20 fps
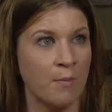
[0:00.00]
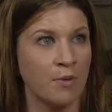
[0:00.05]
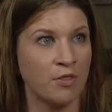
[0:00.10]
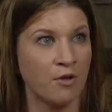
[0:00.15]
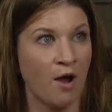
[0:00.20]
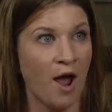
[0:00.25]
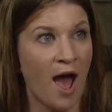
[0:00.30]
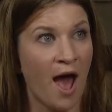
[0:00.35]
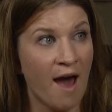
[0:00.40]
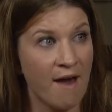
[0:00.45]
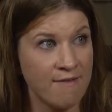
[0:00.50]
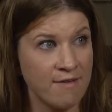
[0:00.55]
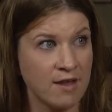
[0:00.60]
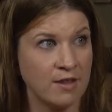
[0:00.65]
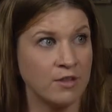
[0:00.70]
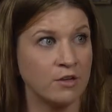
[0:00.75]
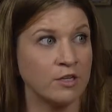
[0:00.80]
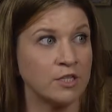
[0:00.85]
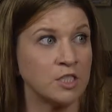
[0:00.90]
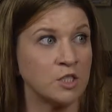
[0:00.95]
but they're having,
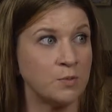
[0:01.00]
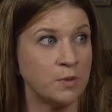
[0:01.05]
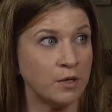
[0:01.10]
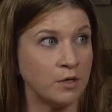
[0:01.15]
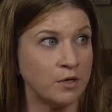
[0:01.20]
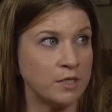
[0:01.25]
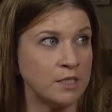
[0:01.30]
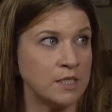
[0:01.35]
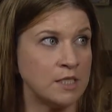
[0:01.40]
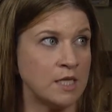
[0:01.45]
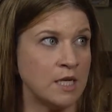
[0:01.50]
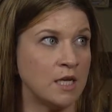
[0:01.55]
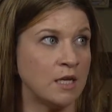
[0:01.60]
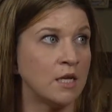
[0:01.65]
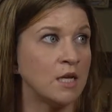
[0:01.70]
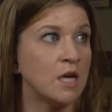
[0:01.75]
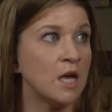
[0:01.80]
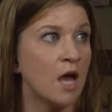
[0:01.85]
they're experiencing